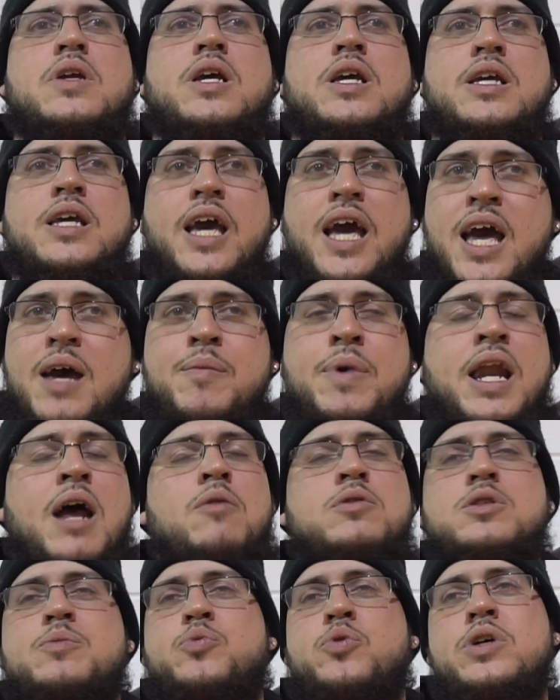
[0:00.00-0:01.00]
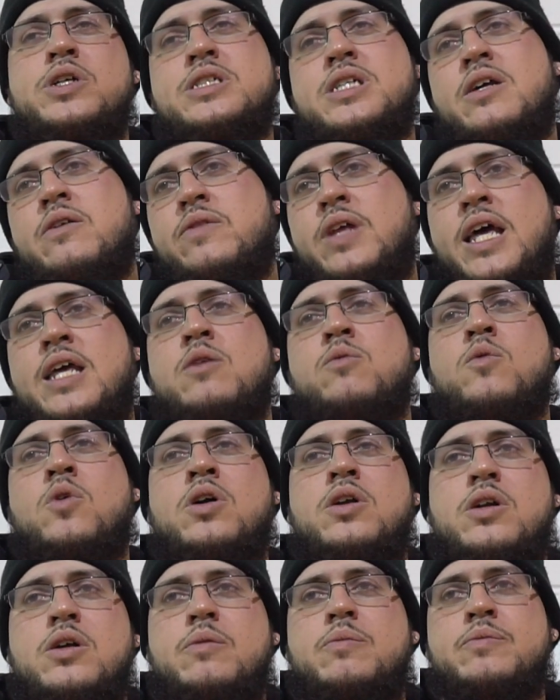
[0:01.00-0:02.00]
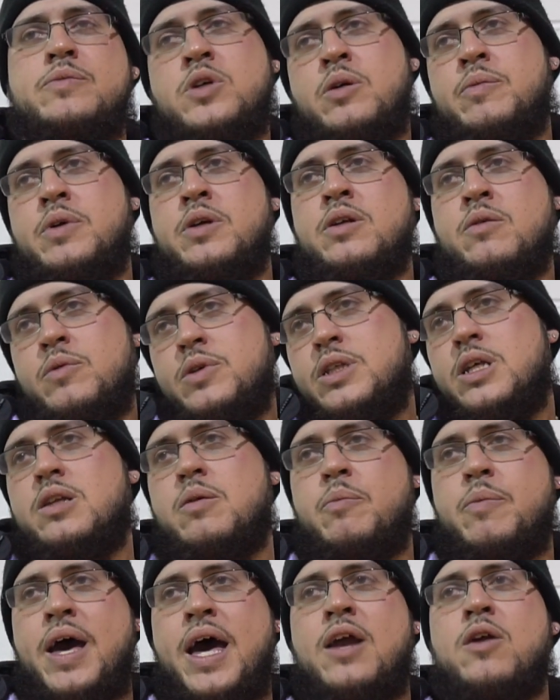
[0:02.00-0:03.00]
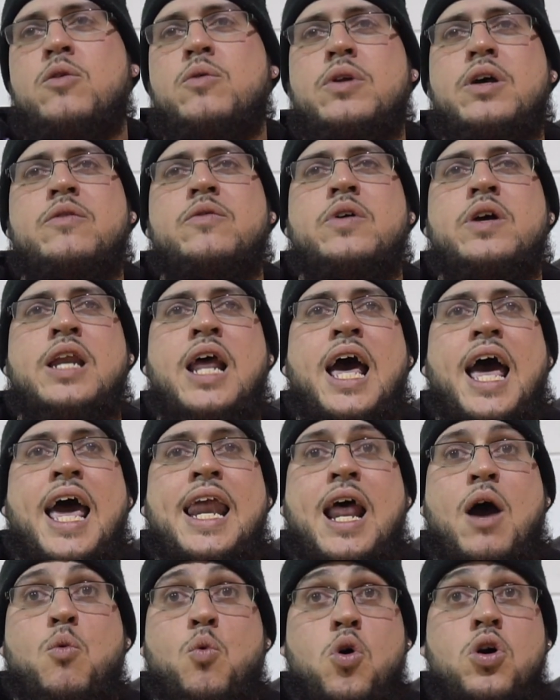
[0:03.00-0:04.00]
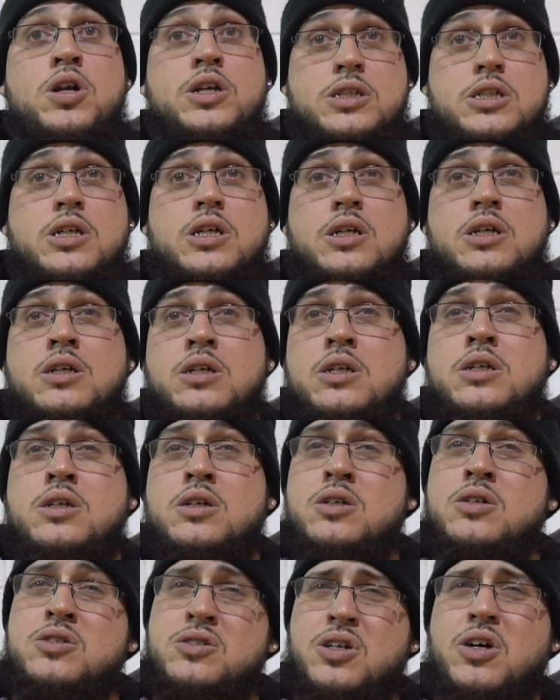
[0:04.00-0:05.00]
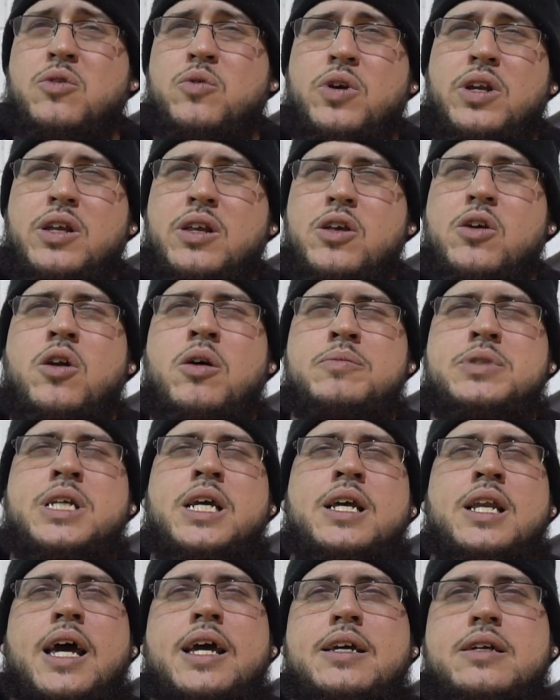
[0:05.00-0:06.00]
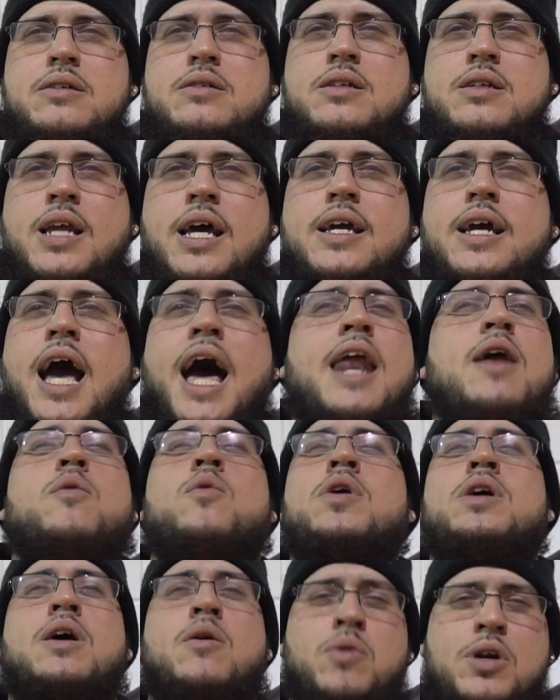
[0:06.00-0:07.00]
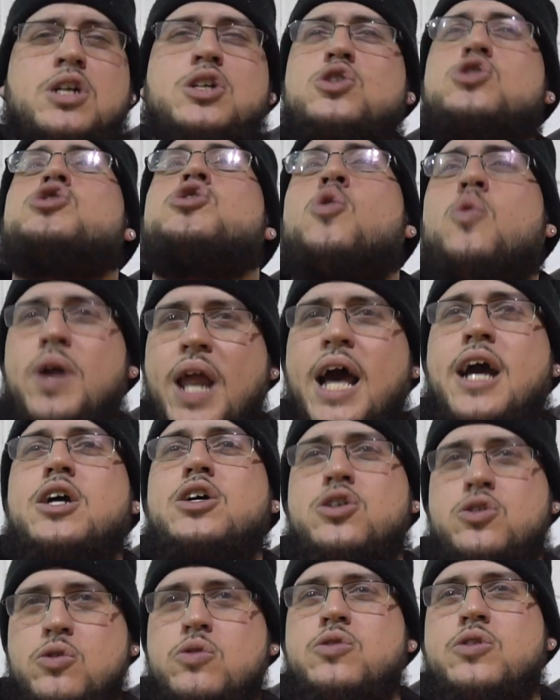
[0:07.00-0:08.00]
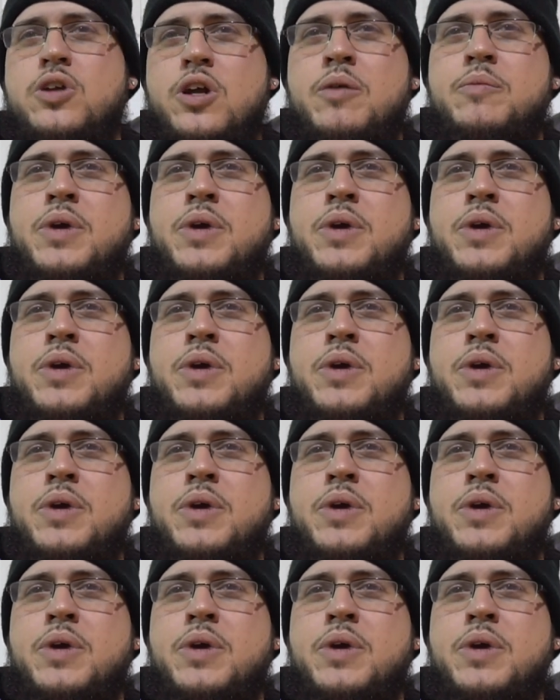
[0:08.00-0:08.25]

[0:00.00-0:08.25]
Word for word: Yeah, man, I was appreciative that he wanted to, you know what I mean, we did the battle or whatever, and I wanted to really, you know what I'm saying, like I wanted to show what I could do, you know what